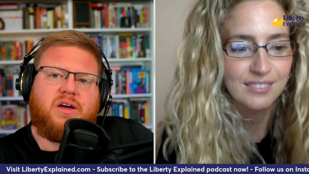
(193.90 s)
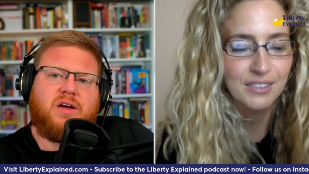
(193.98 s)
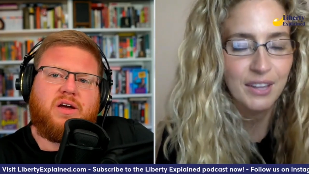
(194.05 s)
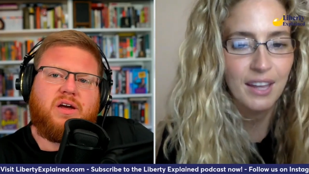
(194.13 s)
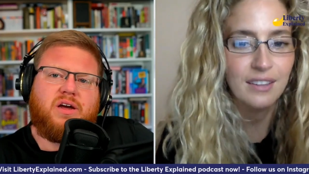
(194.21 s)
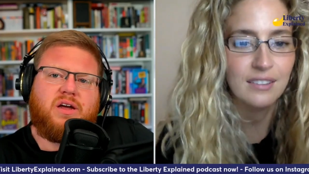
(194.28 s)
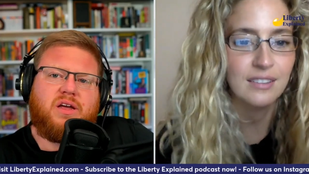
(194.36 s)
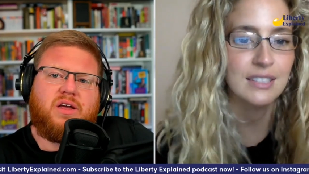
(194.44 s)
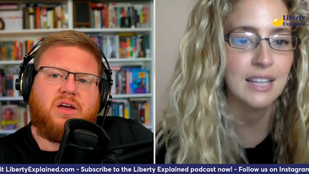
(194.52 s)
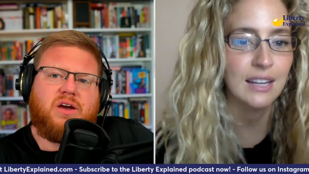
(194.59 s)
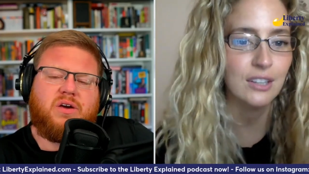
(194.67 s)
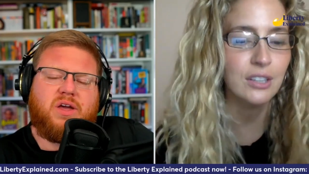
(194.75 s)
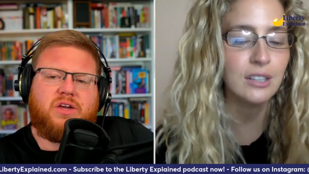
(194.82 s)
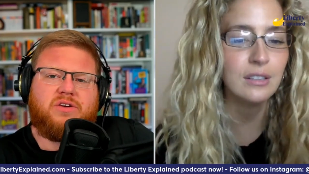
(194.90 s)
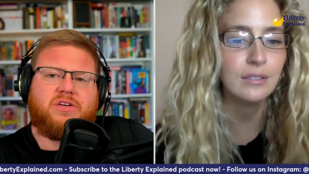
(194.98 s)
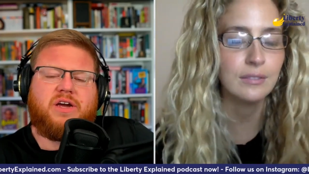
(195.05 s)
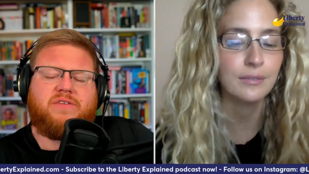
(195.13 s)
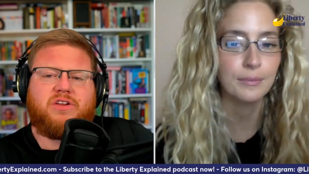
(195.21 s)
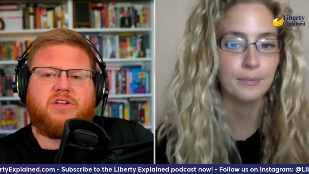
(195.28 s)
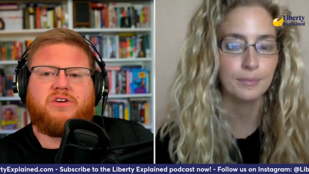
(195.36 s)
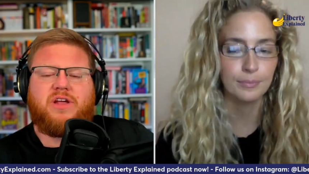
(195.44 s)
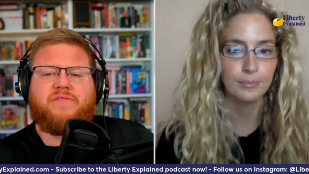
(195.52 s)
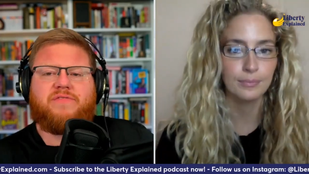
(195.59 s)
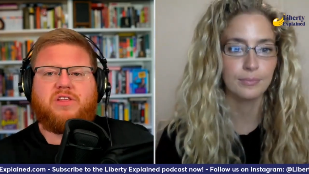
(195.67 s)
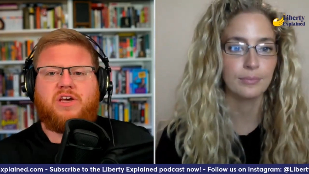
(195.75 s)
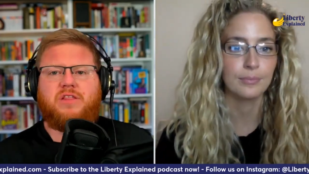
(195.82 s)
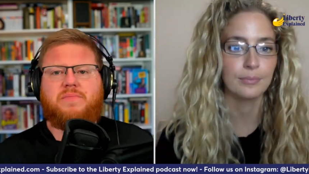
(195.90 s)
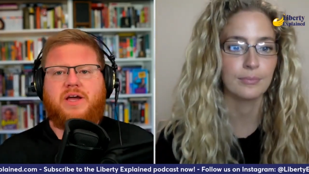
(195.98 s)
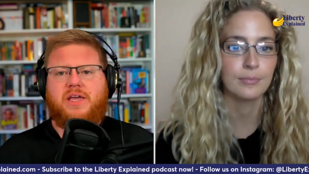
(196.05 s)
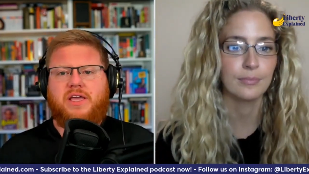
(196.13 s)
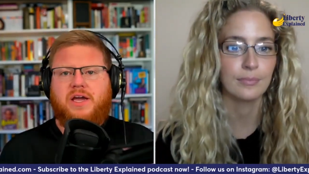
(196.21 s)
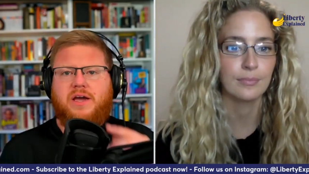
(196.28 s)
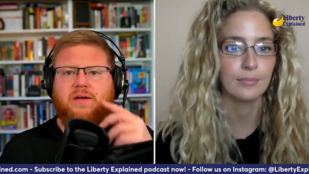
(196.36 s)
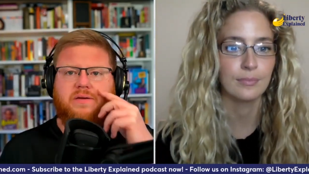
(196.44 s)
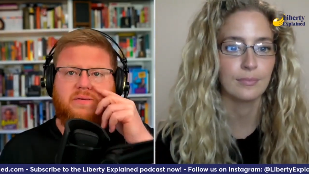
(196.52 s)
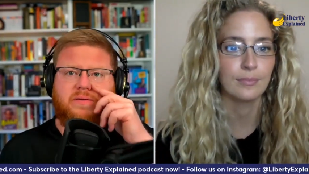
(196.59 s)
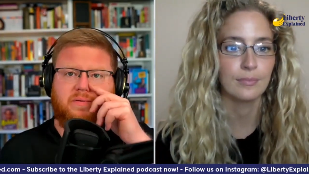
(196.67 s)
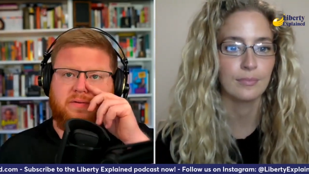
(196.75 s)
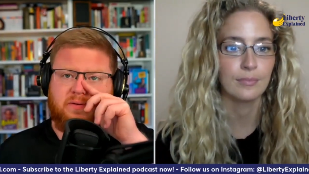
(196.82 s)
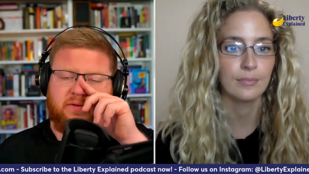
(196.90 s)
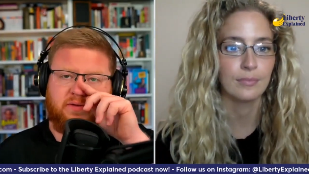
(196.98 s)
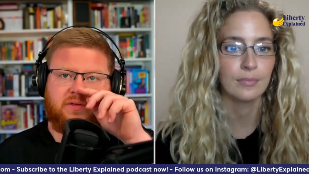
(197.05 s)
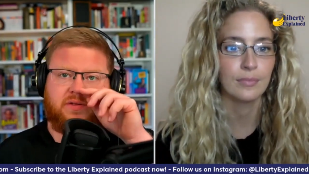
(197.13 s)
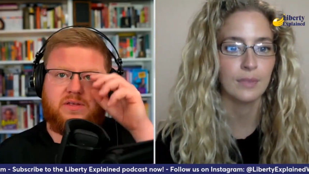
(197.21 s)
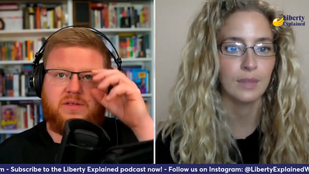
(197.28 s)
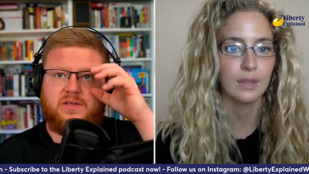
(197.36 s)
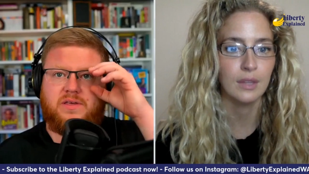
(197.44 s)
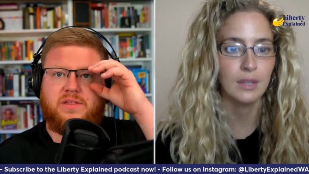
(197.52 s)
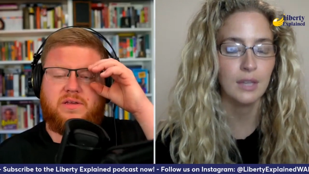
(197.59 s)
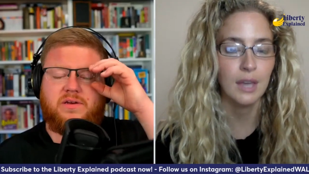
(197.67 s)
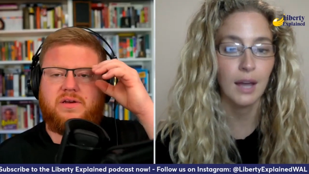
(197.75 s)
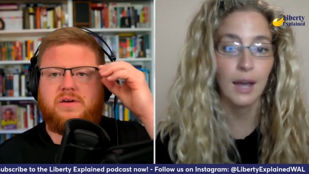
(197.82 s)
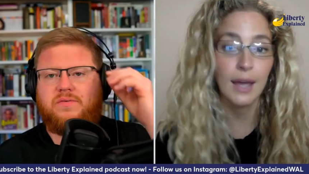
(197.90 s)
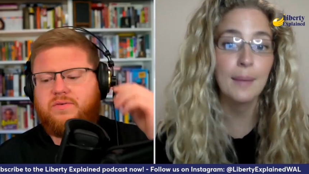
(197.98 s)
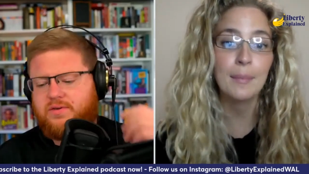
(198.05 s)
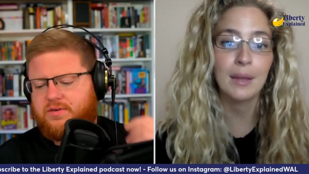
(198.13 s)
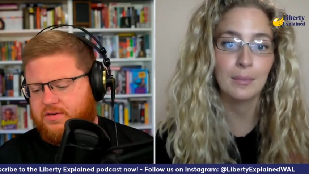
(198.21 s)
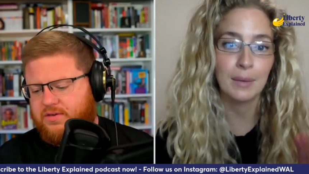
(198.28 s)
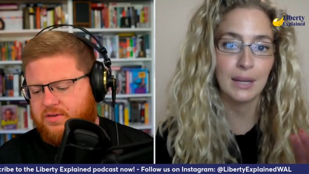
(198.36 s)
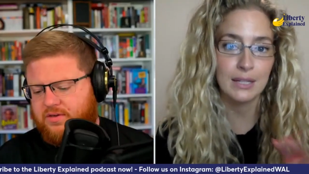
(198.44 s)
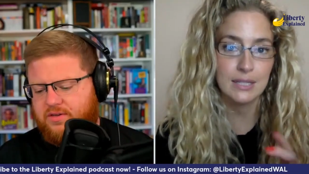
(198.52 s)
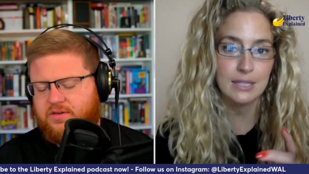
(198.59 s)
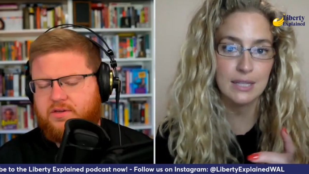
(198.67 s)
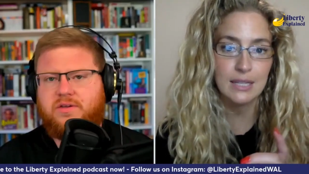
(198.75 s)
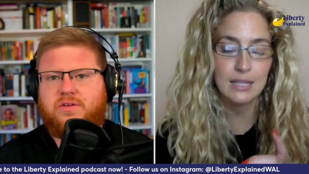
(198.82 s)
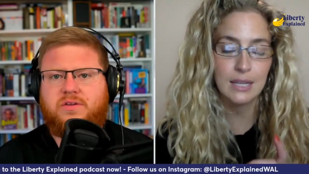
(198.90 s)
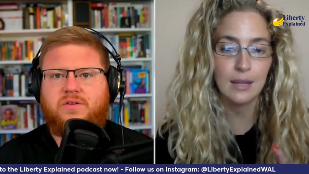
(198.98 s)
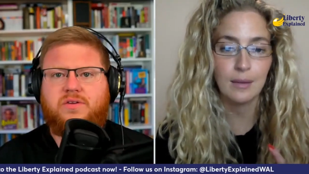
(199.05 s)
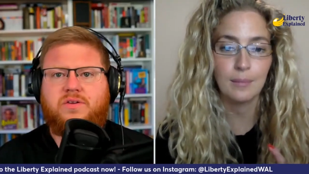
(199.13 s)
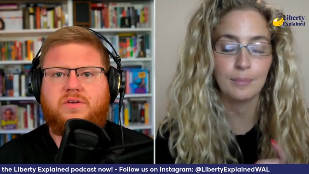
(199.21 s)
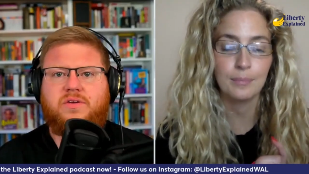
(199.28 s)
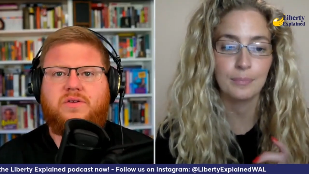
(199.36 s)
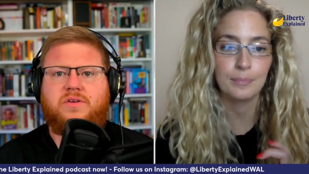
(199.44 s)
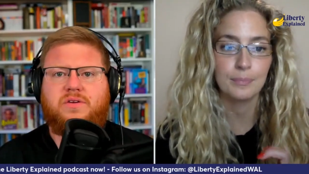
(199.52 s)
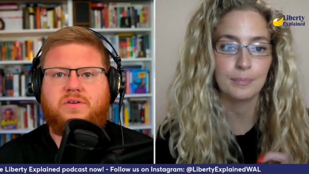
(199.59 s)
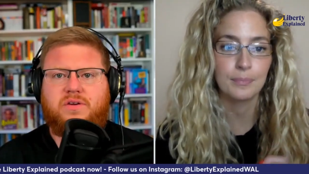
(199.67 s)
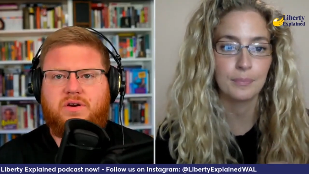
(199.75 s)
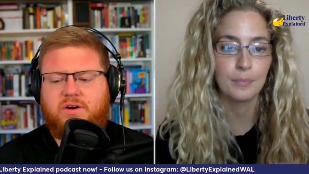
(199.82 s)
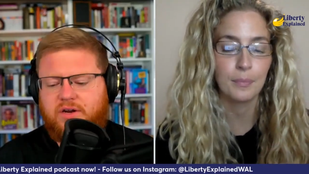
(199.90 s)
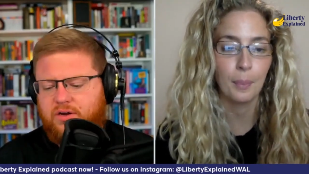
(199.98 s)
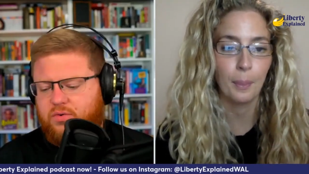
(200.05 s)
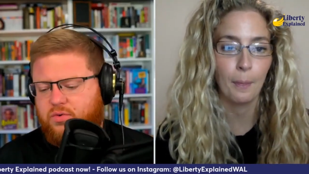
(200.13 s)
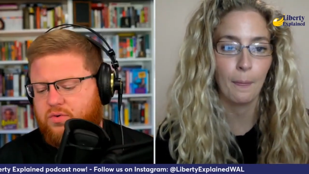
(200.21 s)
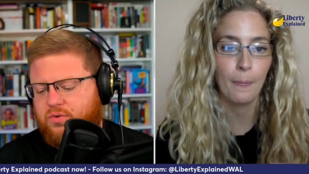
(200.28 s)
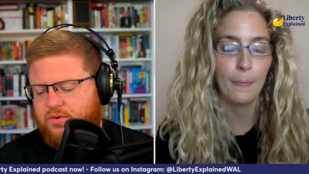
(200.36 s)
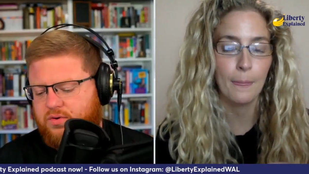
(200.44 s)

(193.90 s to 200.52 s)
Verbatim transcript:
Speaker 1: okay. Is okay. You're
Speaker 2: definitely you're definitely on the mic. Yeah. Yeah. There you yeah,
Speaker 1: go. I am on the mic because it says I am.
Speaker 2: All right. Cool.